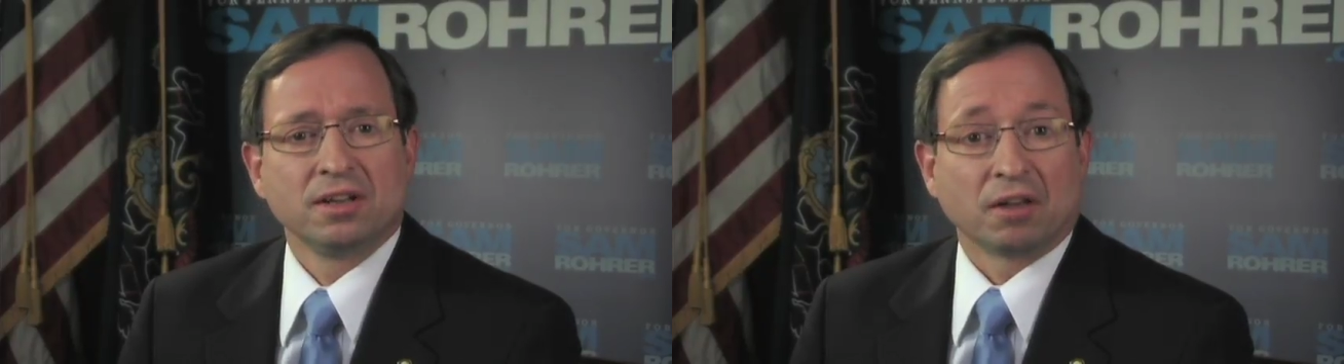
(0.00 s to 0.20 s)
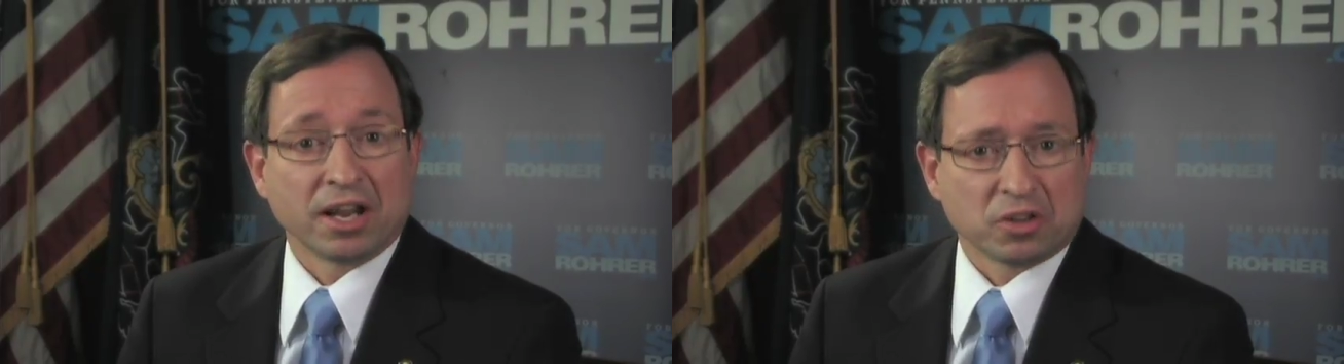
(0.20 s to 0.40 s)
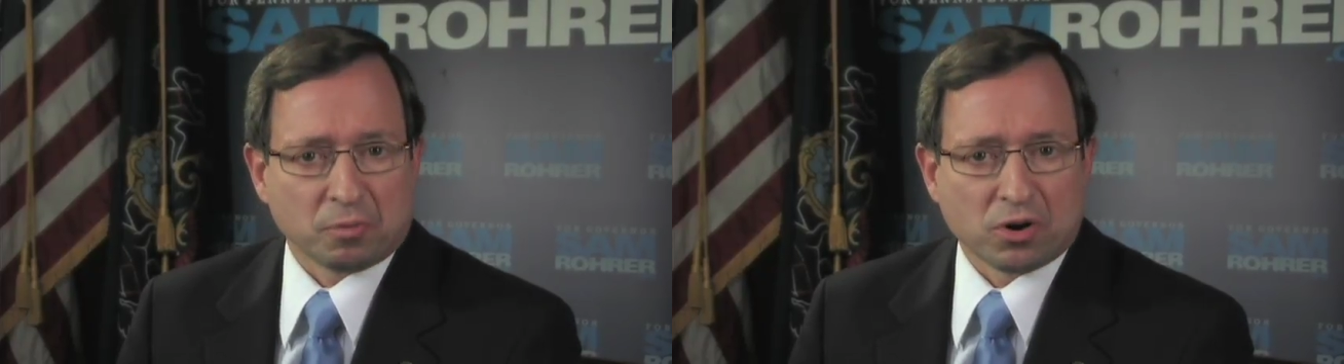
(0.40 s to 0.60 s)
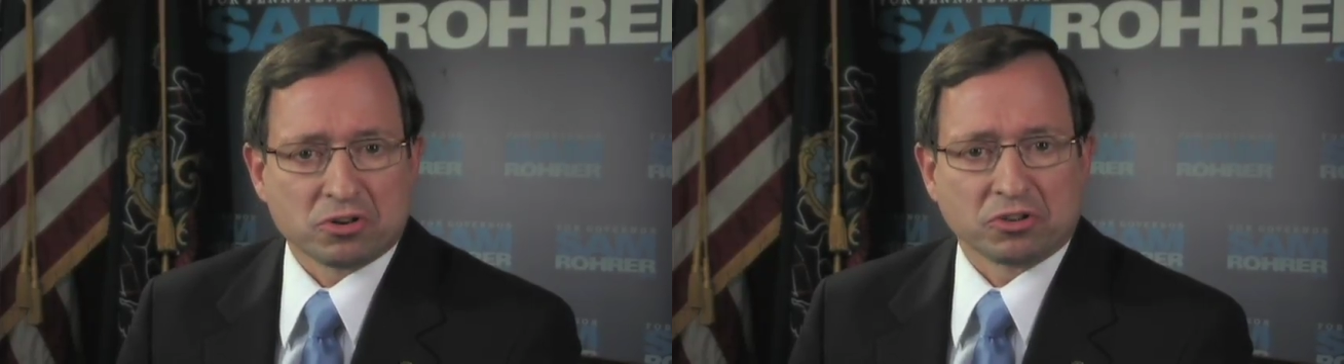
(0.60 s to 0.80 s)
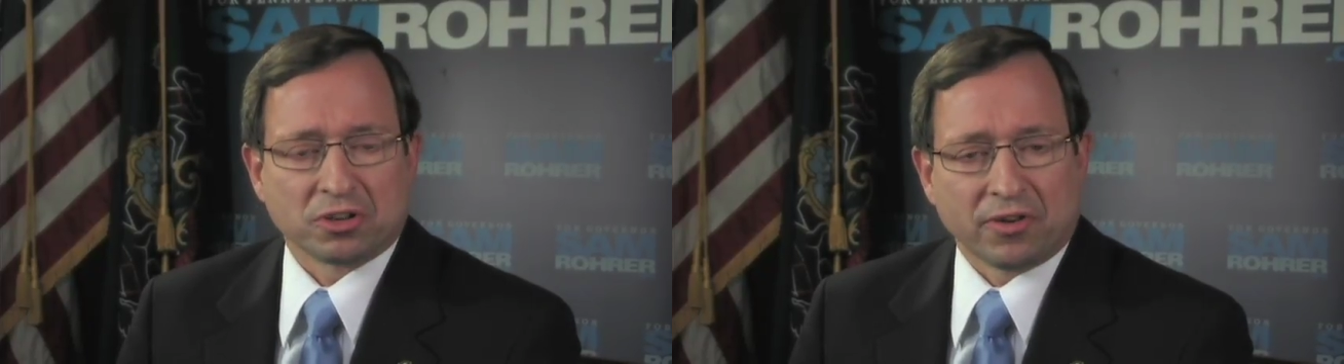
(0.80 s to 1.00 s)
like the
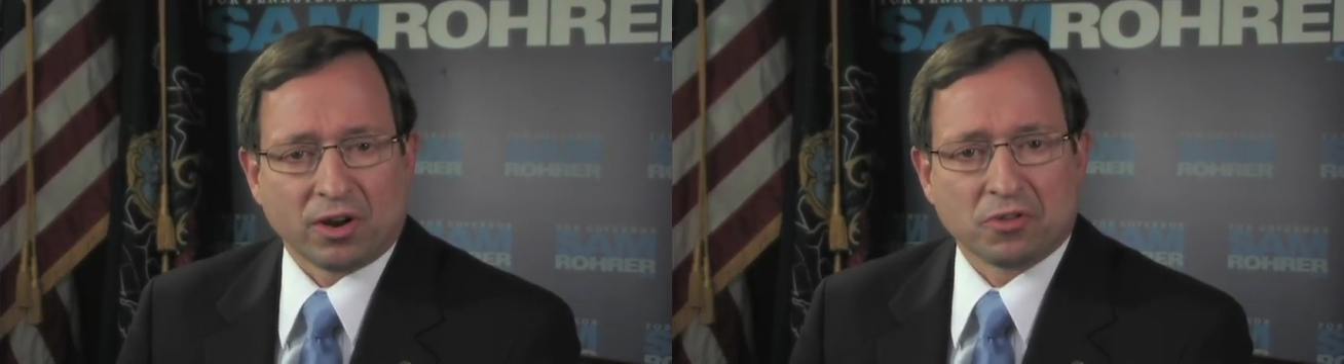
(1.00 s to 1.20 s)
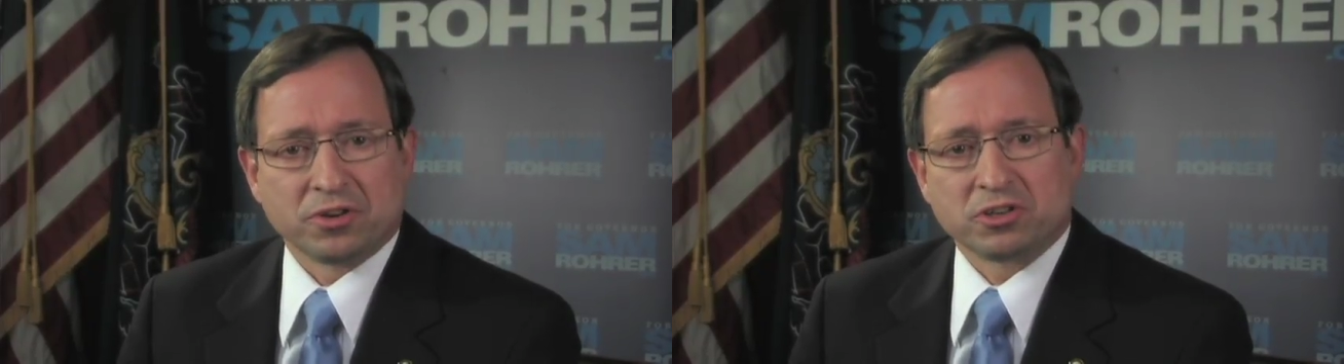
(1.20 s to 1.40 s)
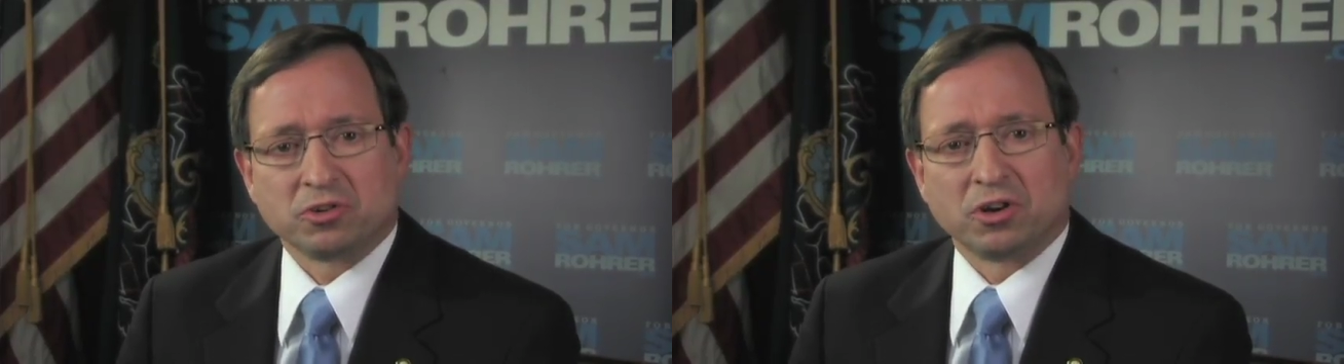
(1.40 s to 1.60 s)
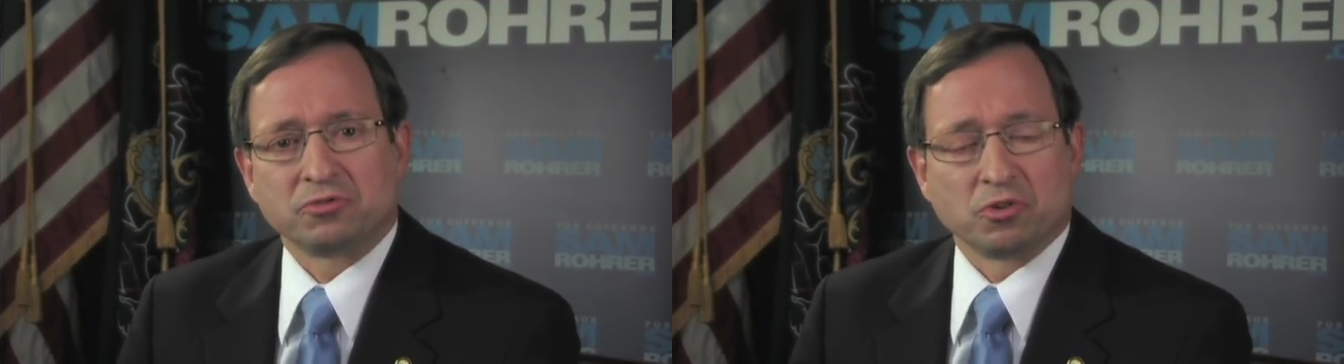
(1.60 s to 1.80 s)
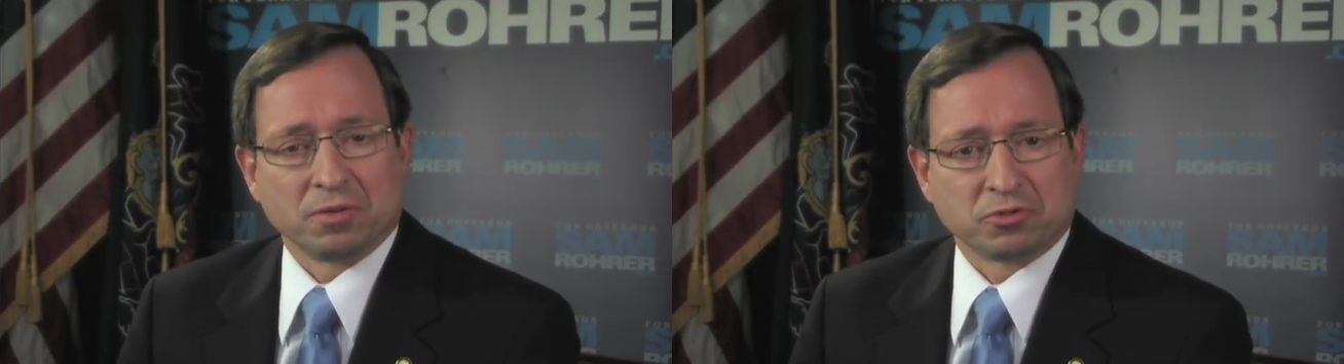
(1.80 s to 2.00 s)
purchase of health insurance
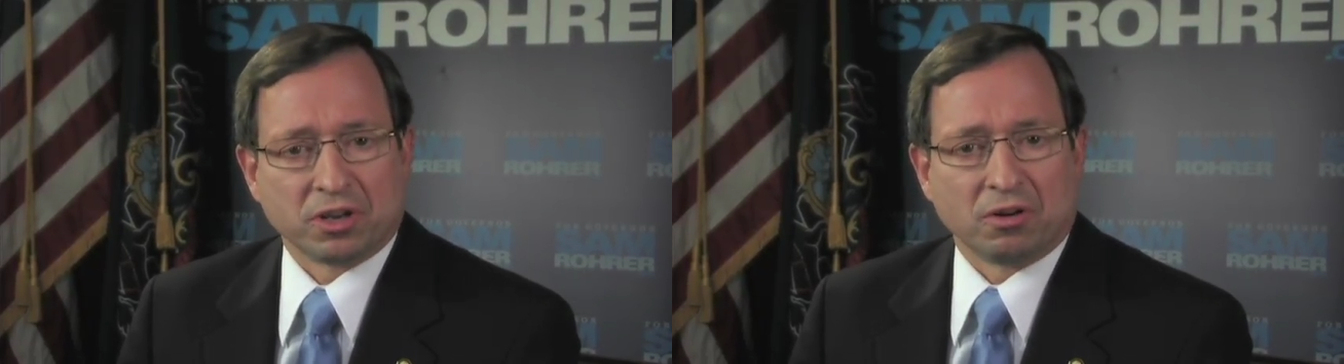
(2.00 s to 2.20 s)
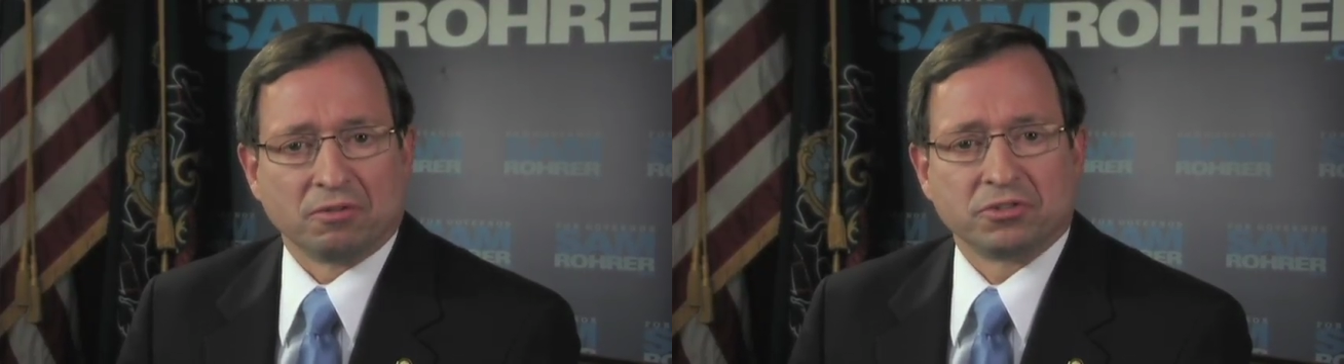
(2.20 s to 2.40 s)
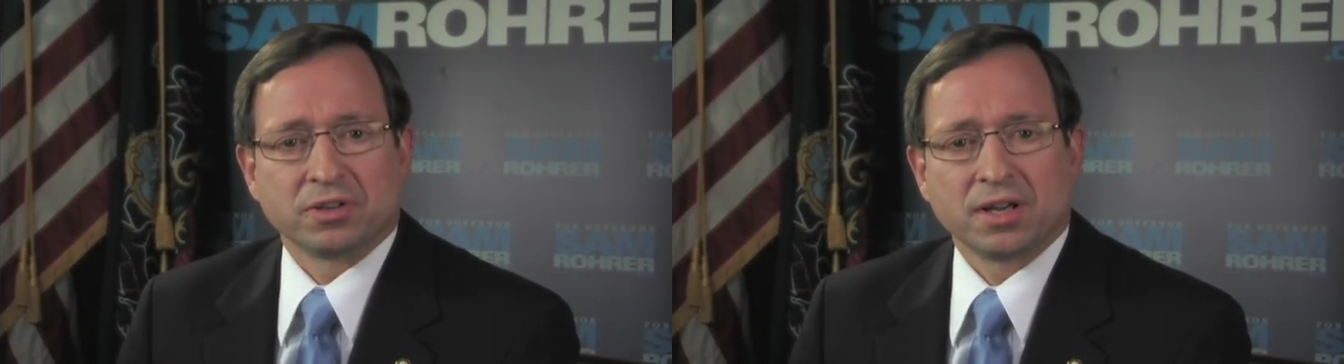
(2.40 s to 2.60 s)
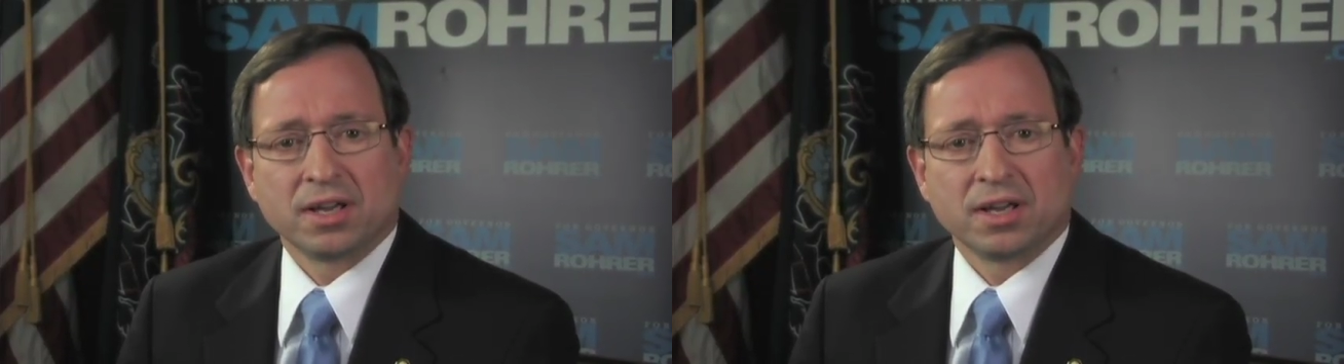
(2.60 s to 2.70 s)
for themselves.